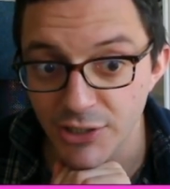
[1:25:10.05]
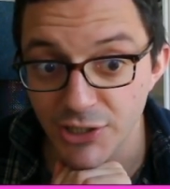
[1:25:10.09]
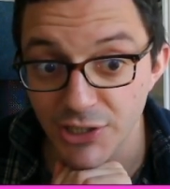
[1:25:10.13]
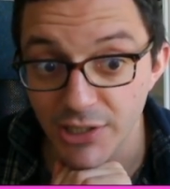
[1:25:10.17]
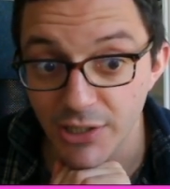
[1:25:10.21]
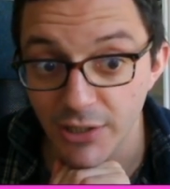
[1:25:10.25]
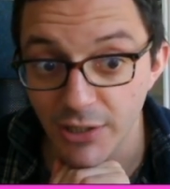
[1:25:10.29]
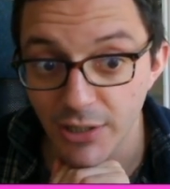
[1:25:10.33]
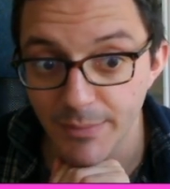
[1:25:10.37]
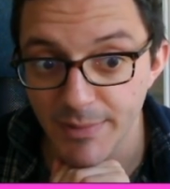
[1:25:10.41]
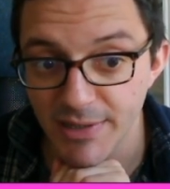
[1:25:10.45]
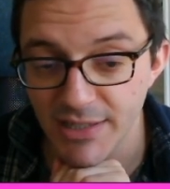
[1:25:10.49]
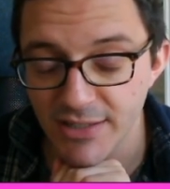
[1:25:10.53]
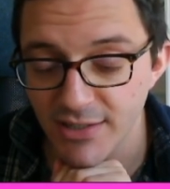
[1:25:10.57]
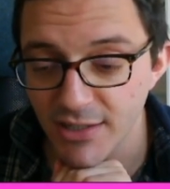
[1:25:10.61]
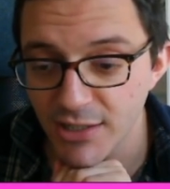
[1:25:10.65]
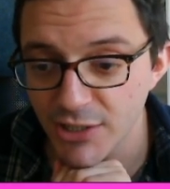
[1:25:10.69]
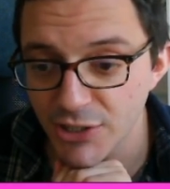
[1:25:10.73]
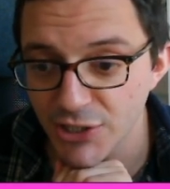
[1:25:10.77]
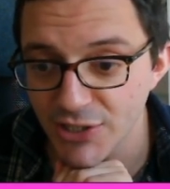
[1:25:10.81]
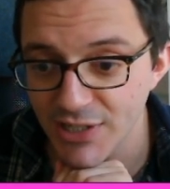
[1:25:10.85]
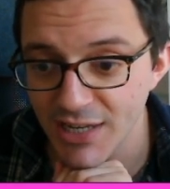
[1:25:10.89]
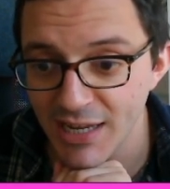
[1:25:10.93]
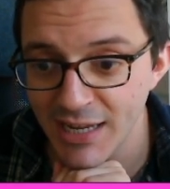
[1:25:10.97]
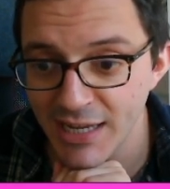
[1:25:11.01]
It can only be as large
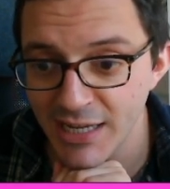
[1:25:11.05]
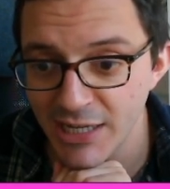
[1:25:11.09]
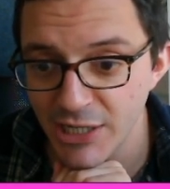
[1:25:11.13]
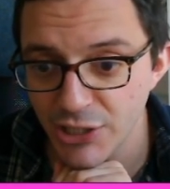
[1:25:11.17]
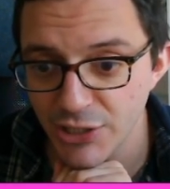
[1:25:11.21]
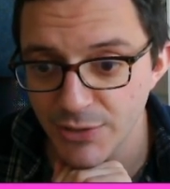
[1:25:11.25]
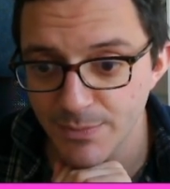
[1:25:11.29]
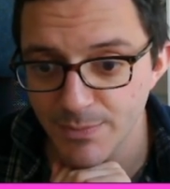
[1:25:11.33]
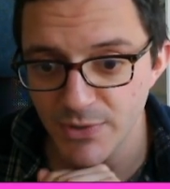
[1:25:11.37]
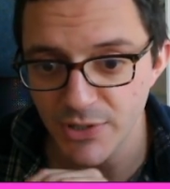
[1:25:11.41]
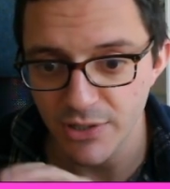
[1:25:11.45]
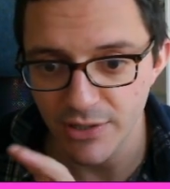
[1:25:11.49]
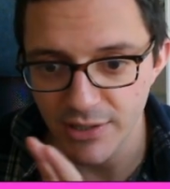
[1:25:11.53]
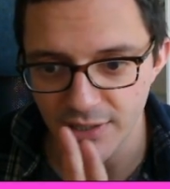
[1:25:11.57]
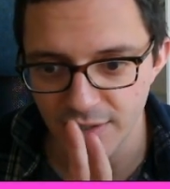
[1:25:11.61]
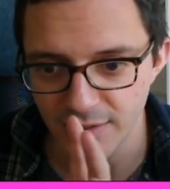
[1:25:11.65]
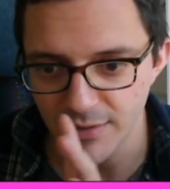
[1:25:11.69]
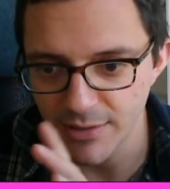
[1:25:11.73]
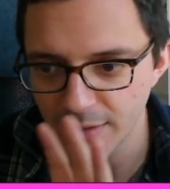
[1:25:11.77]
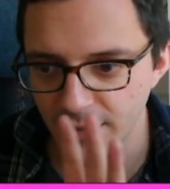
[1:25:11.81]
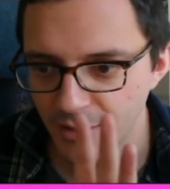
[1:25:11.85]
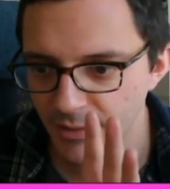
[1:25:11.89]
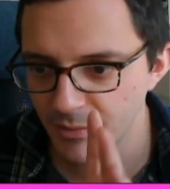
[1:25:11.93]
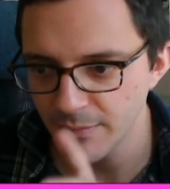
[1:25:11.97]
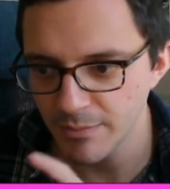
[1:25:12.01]
as h, so these
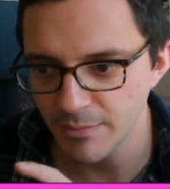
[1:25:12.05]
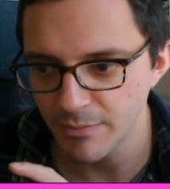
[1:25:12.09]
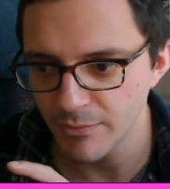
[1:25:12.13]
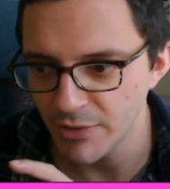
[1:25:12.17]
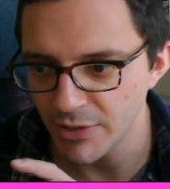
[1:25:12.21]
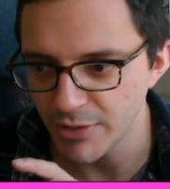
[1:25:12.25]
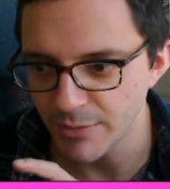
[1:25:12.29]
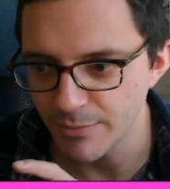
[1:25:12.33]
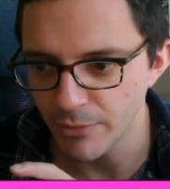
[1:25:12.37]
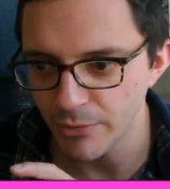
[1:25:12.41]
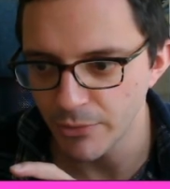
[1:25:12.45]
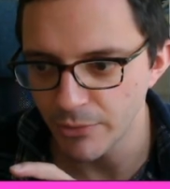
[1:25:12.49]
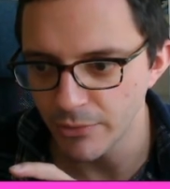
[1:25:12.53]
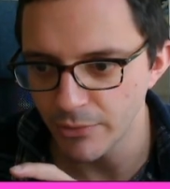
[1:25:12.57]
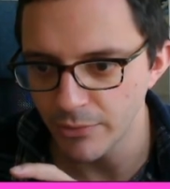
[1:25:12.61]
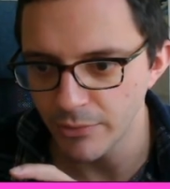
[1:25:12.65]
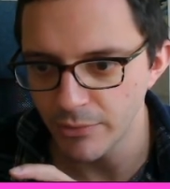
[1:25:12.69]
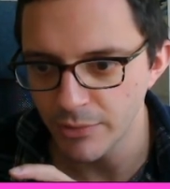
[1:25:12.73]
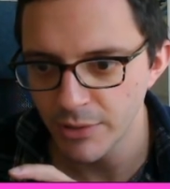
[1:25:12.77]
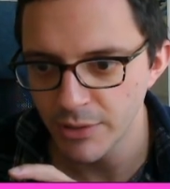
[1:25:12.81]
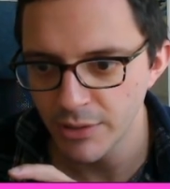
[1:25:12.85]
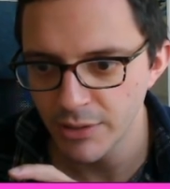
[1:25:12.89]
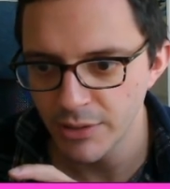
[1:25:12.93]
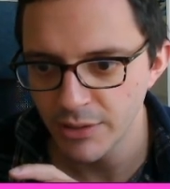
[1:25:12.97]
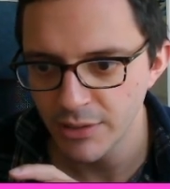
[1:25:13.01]
are really small.